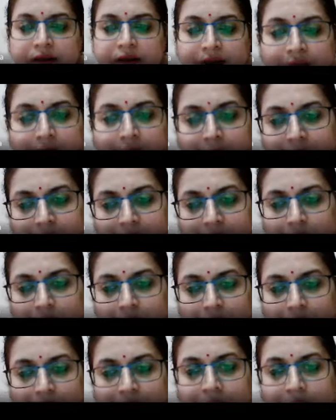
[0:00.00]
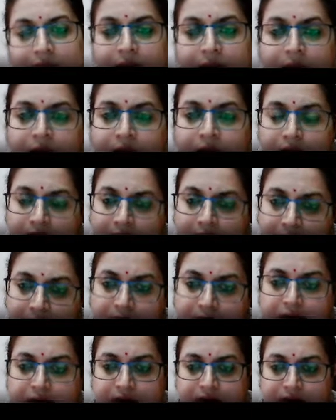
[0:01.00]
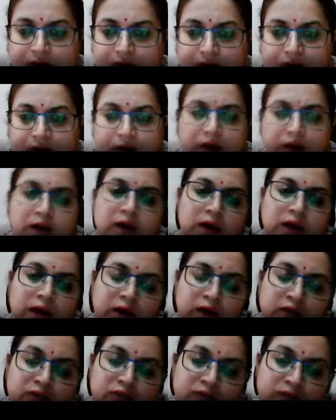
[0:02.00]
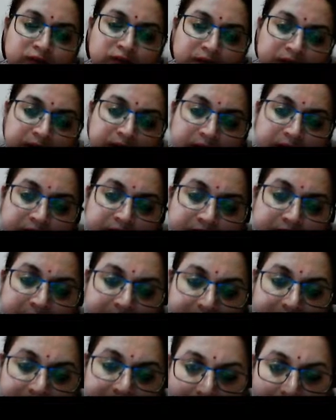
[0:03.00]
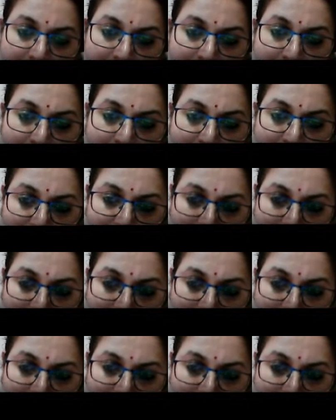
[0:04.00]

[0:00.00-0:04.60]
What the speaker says: that particular year. If this drought